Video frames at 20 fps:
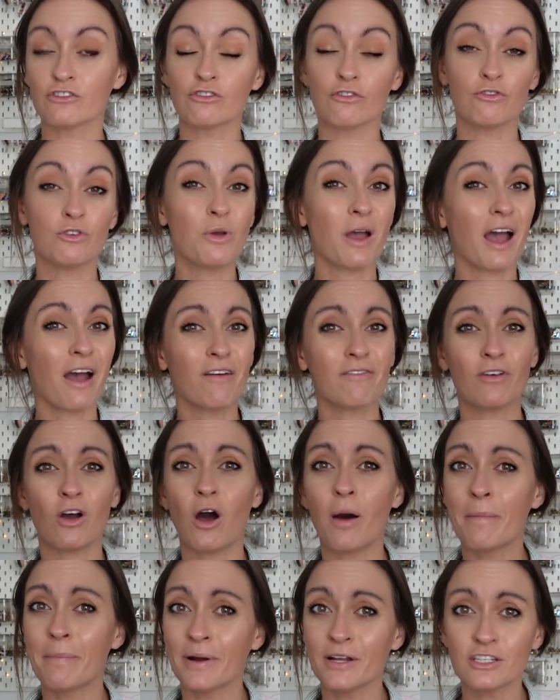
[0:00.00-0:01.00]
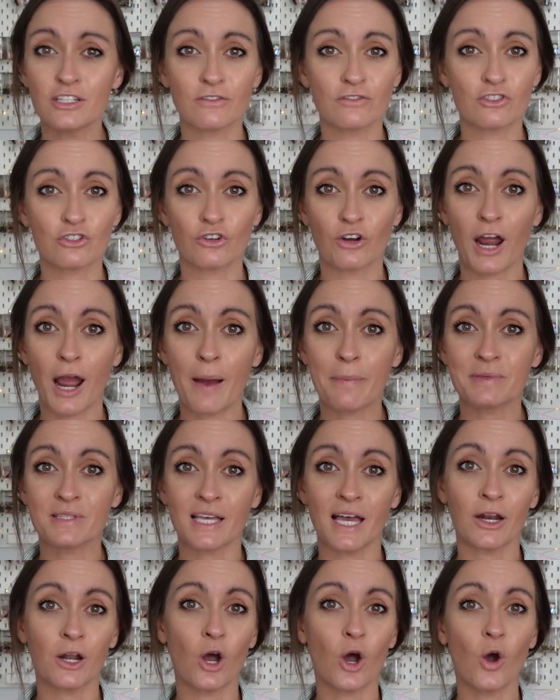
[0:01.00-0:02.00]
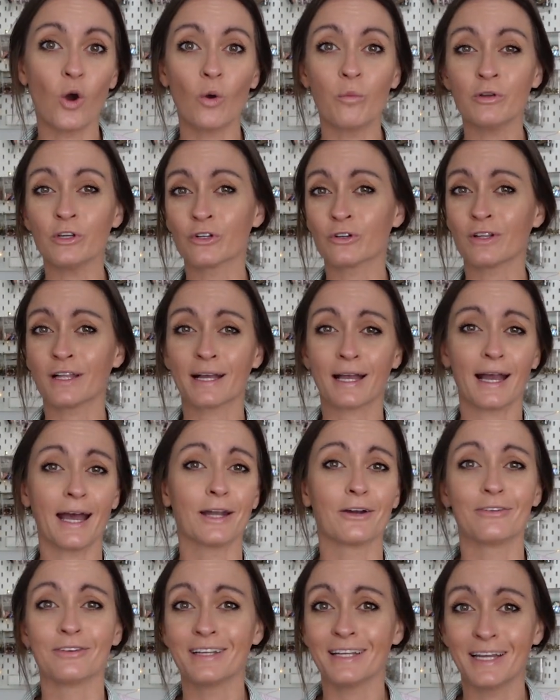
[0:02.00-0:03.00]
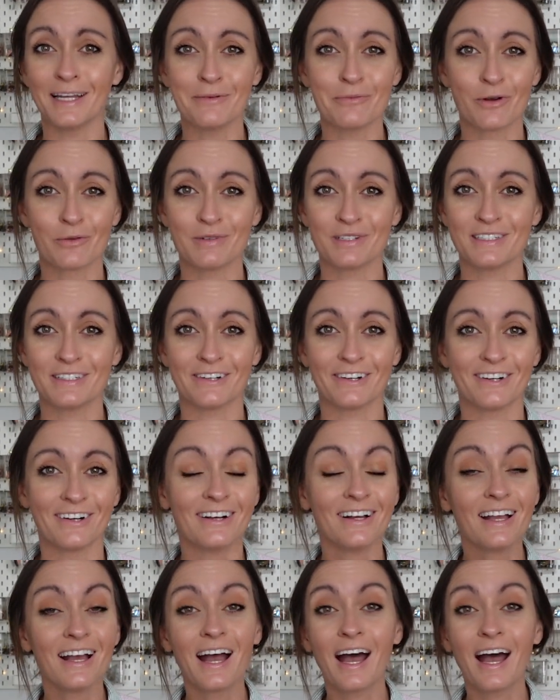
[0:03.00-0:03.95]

So if you have a bunch of scraps at home and you're like, I don't need any more material,